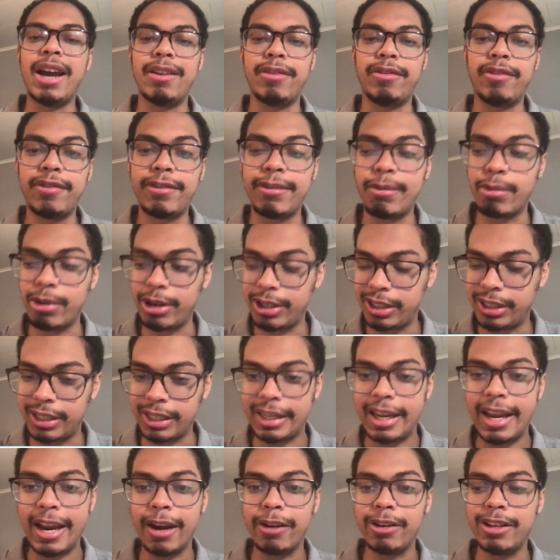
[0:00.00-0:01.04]
of forced to
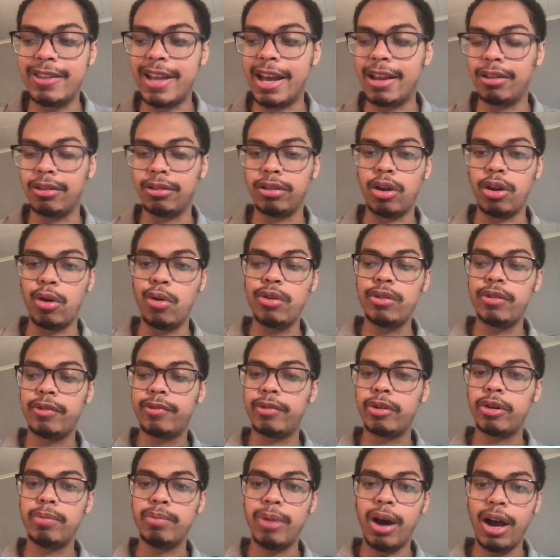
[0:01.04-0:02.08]
carry that load
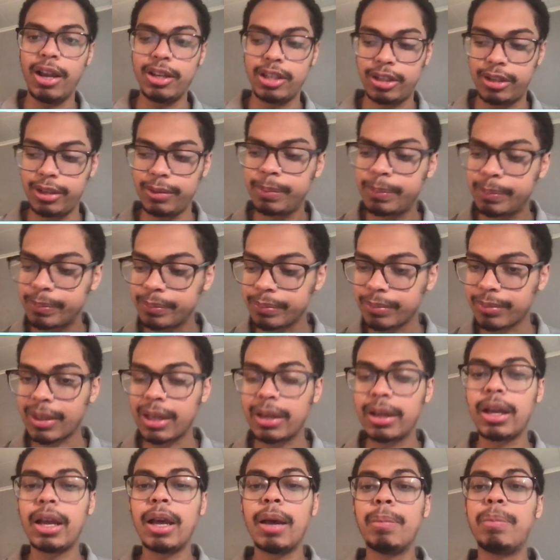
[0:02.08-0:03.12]
for Boston.
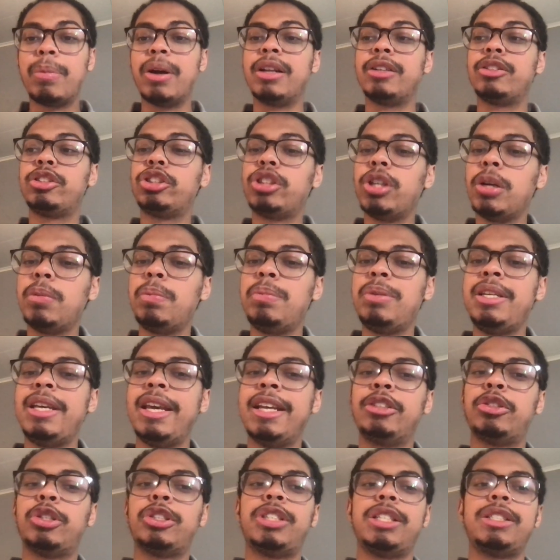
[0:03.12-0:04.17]
But it should be
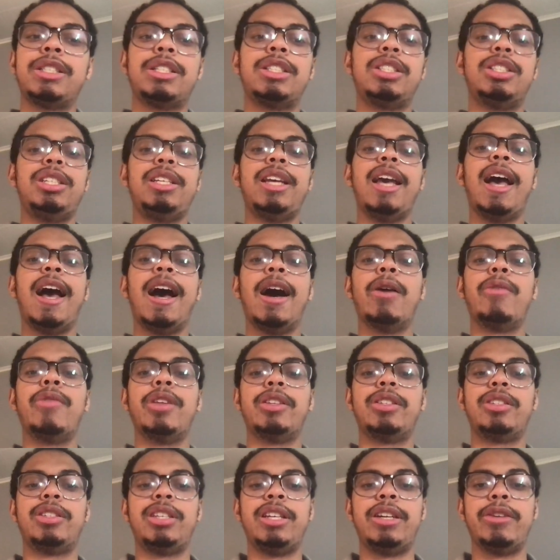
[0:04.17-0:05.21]
interesting to see how
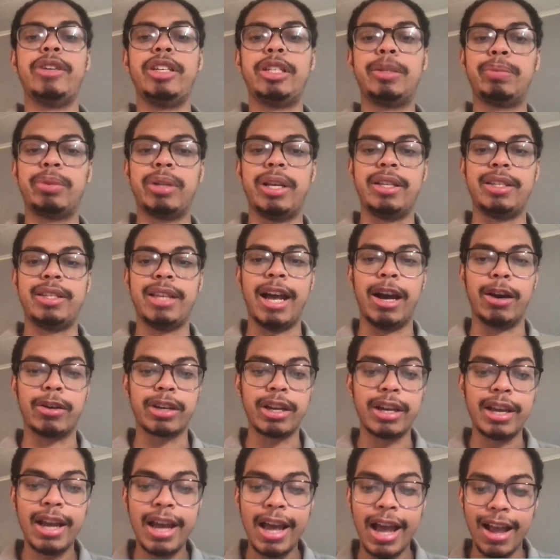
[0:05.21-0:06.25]
this series plays out
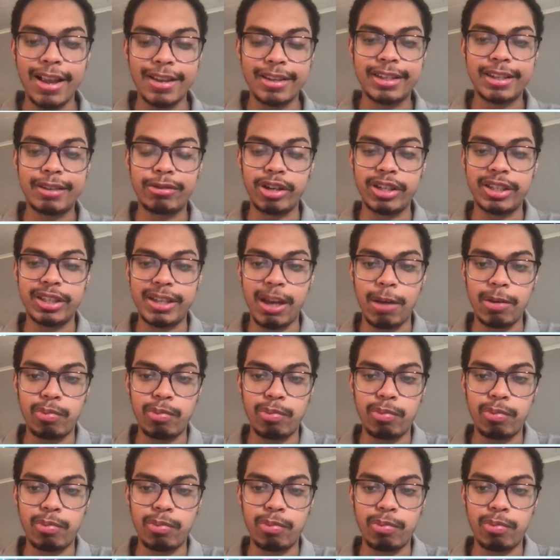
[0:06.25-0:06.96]
as Kristaps